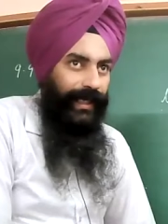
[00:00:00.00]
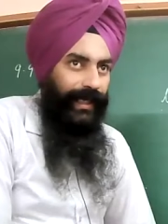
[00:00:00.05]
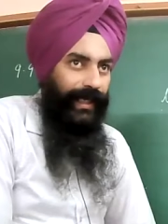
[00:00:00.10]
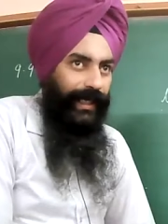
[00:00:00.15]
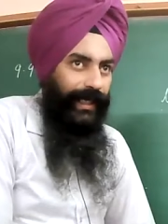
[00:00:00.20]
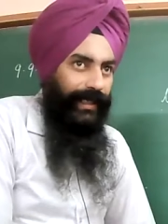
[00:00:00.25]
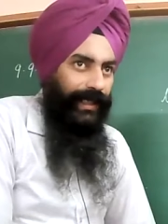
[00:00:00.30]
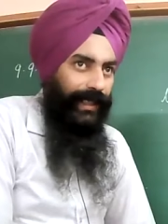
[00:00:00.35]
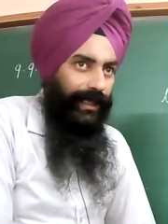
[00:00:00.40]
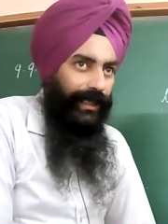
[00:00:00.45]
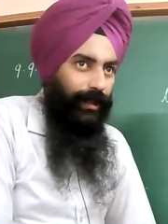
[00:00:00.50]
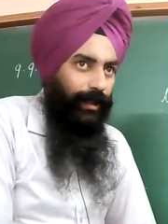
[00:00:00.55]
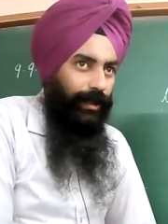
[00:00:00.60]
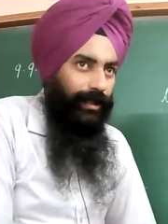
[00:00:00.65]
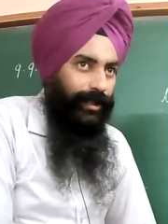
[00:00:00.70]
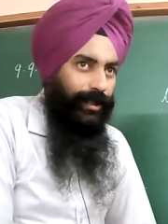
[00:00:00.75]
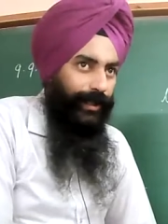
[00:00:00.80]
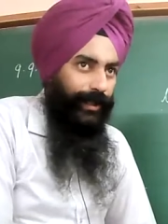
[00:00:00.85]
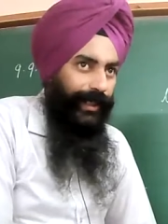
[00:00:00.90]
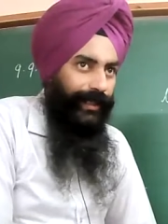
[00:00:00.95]
it can
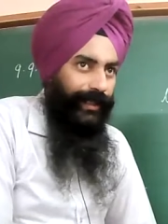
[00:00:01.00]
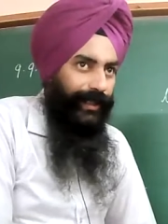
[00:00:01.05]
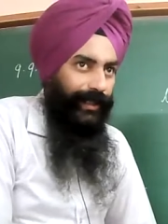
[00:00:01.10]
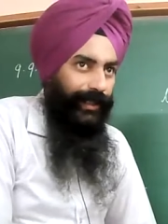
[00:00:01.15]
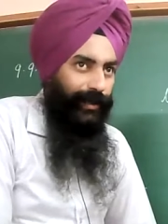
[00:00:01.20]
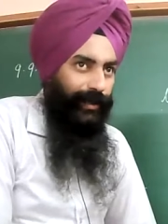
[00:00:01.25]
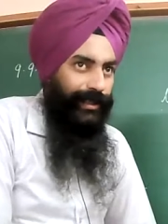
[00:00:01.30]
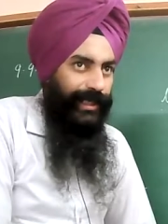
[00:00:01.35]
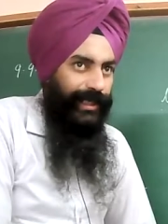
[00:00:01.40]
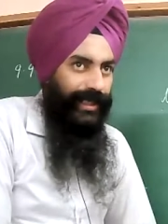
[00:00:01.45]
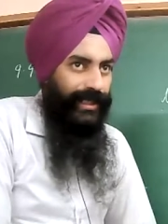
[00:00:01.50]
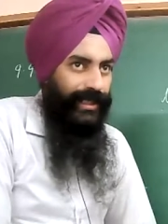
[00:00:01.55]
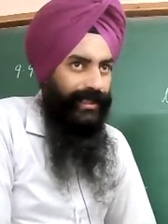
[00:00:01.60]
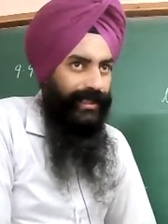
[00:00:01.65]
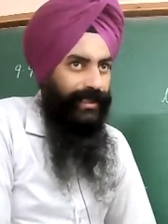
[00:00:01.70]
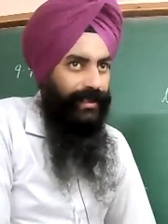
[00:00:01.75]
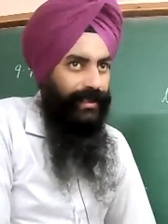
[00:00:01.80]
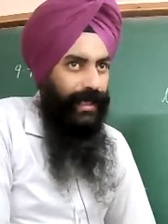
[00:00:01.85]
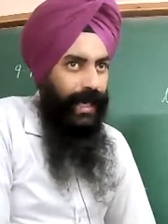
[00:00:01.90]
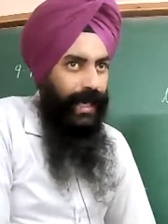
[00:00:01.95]
also introduce in a
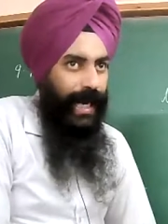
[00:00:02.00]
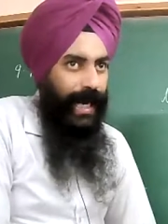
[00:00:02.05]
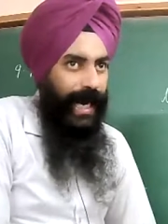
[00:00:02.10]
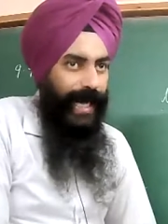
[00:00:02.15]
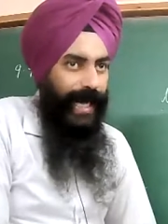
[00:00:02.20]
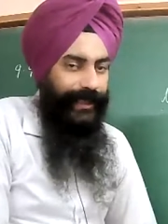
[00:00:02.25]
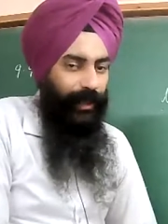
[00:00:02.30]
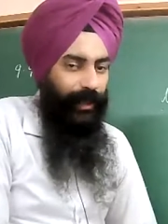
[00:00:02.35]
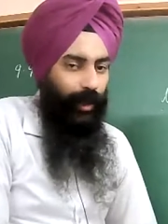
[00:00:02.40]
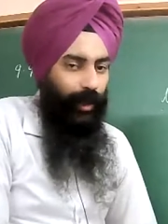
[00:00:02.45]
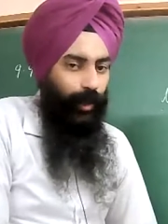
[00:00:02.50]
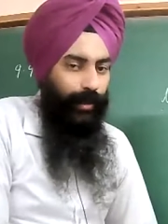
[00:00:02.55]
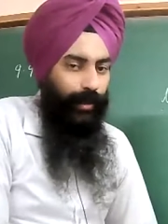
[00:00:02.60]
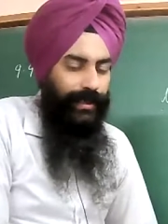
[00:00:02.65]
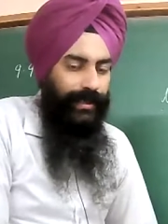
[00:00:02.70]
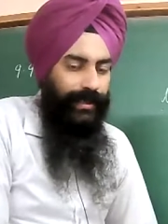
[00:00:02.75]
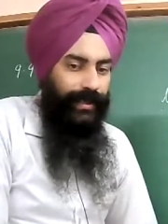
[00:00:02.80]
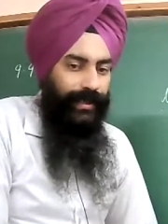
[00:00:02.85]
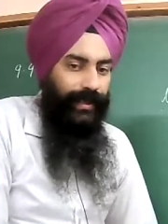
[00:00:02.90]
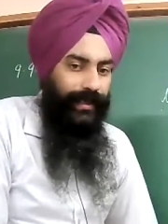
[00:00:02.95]
high
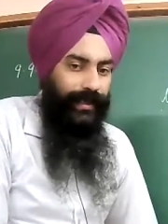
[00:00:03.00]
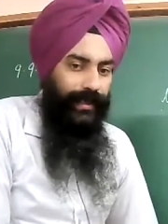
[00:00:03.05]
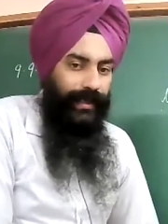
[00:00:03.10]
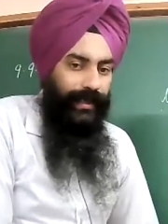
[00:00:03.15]
courts.